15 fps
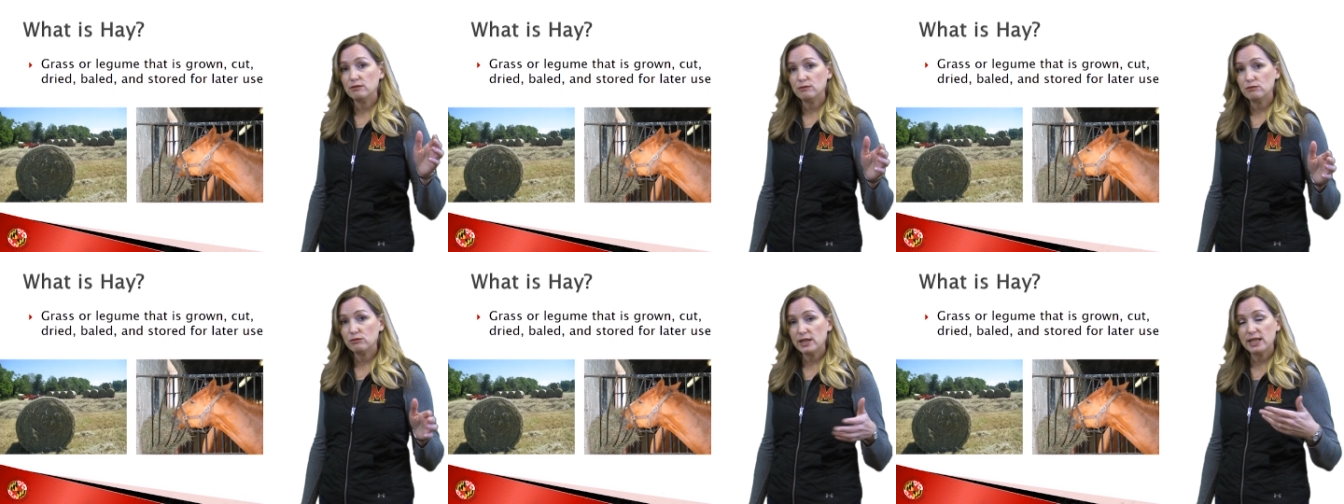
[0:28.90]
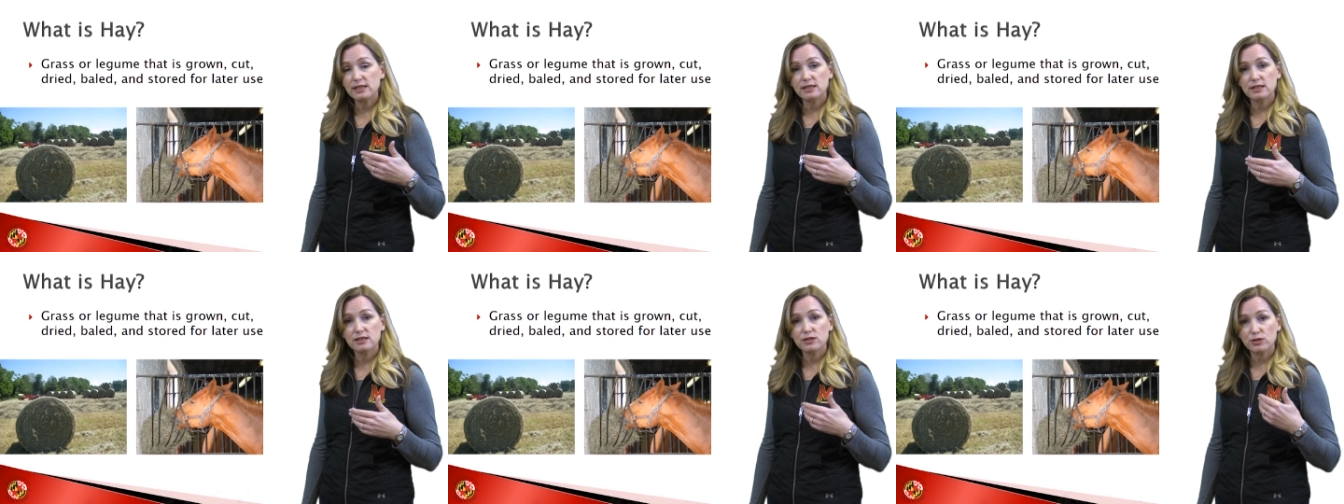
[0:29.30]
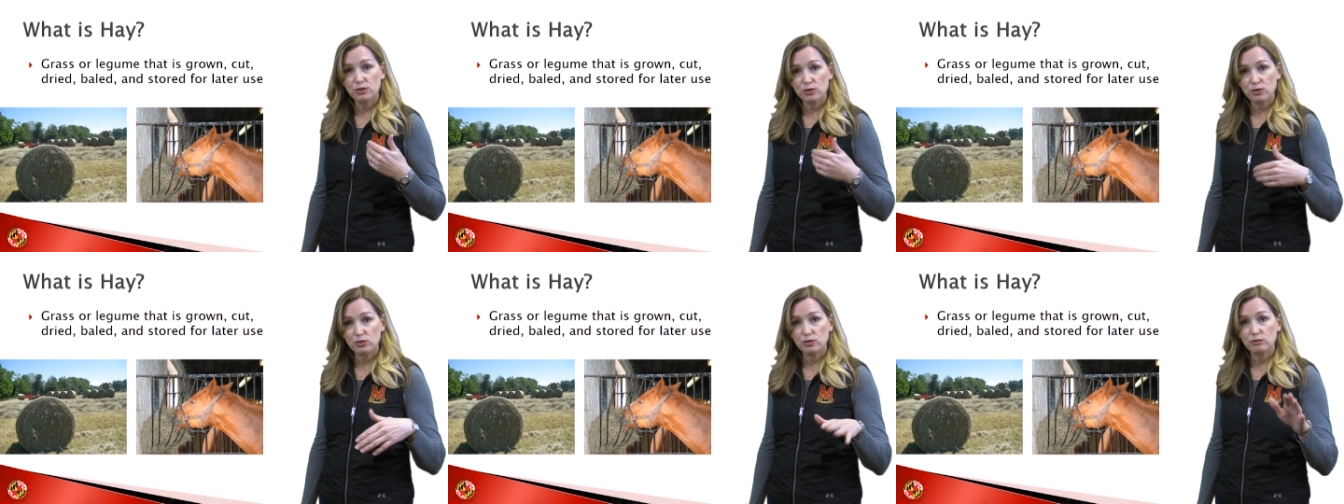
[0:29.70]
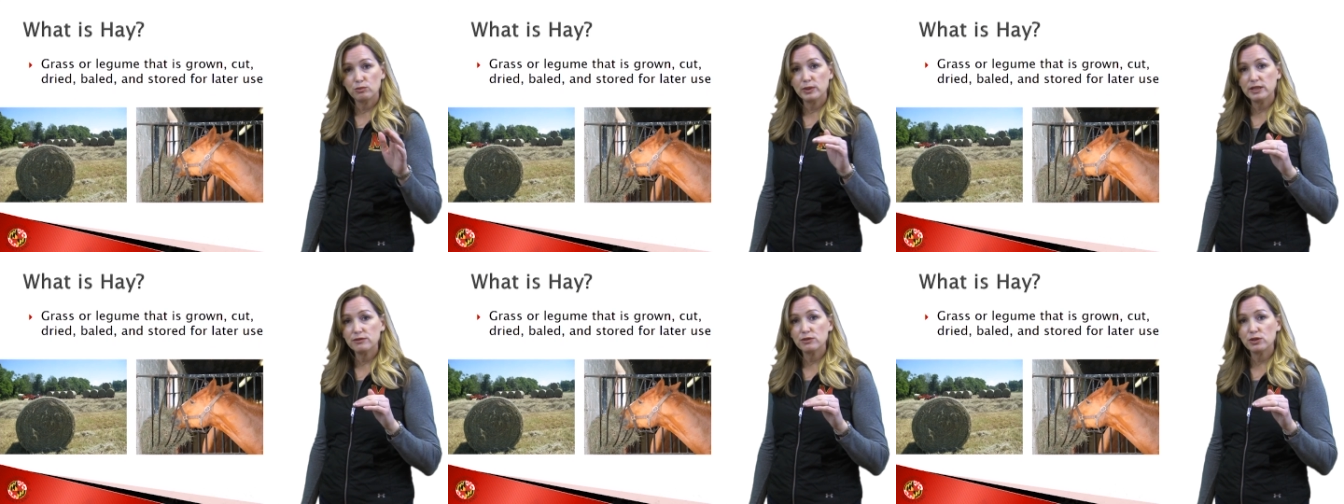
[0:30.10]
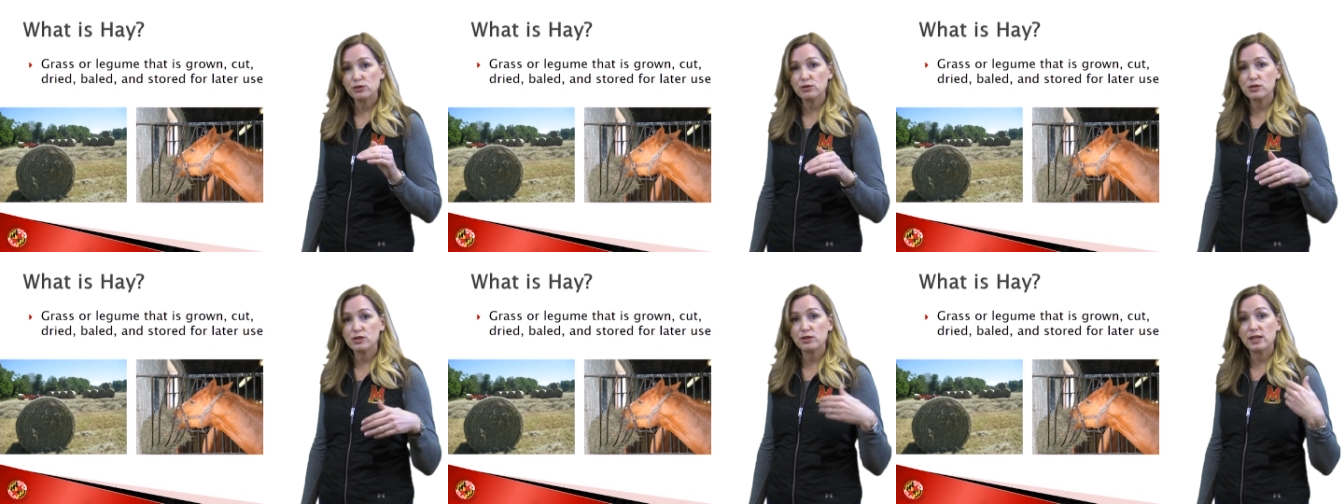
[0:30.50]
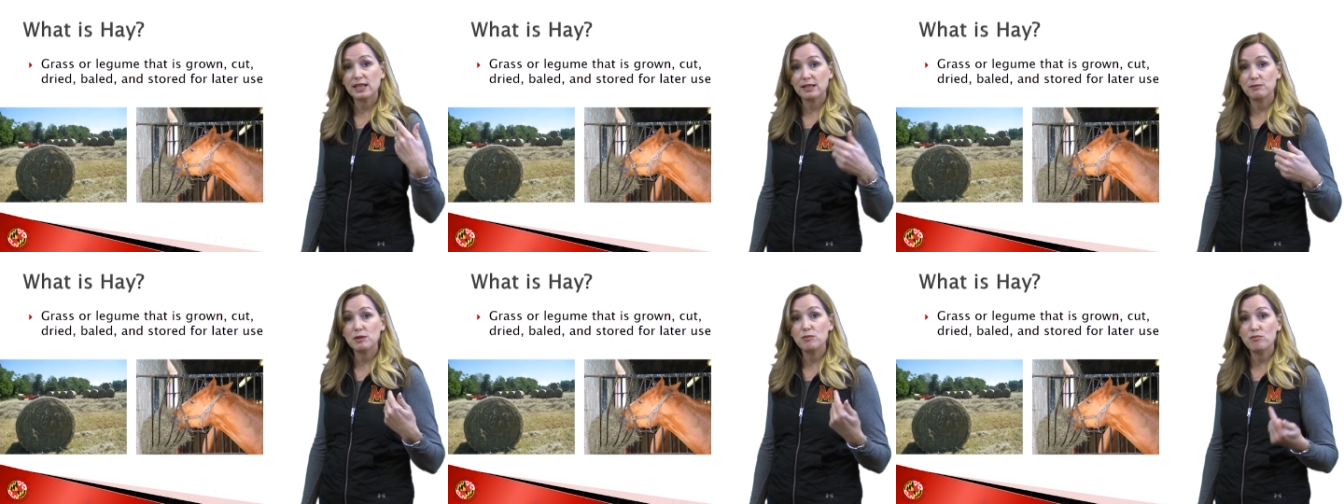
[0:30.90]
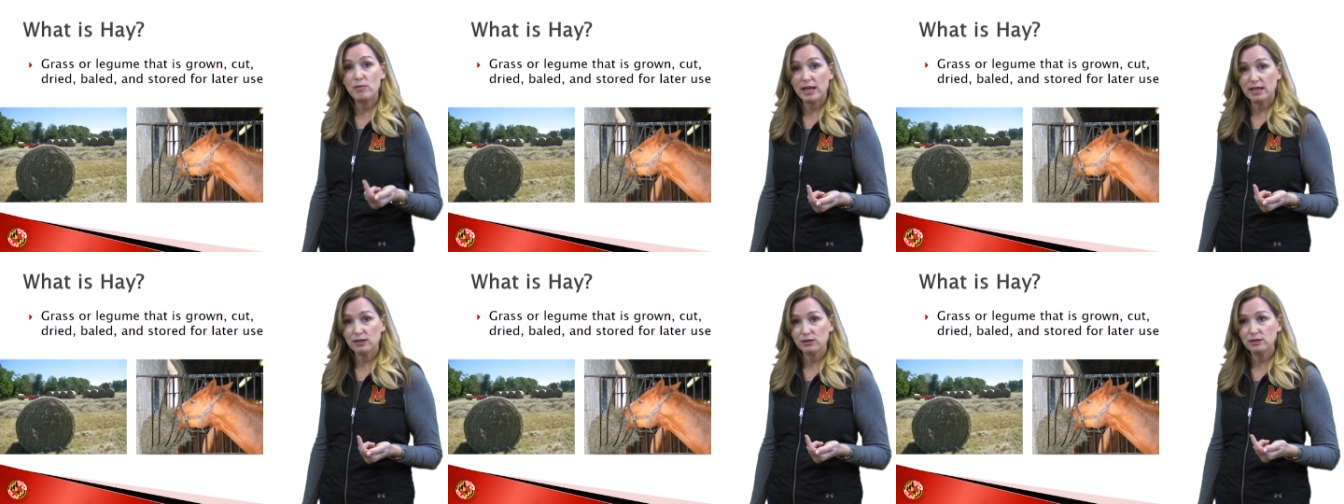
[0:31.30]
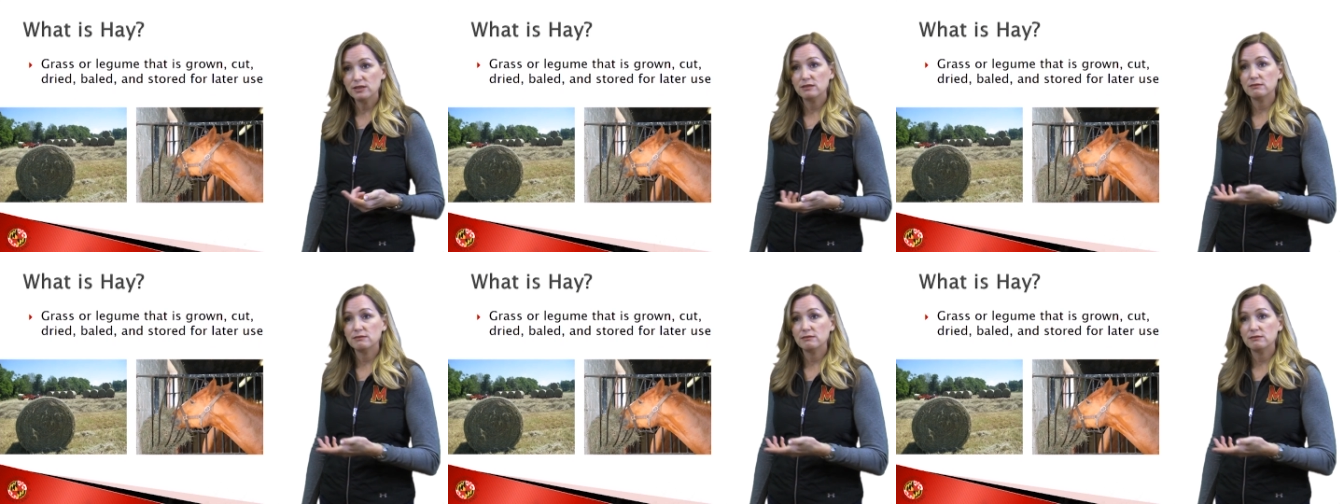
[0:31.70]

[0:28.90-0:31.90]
rigged into windrows so that it can be baled,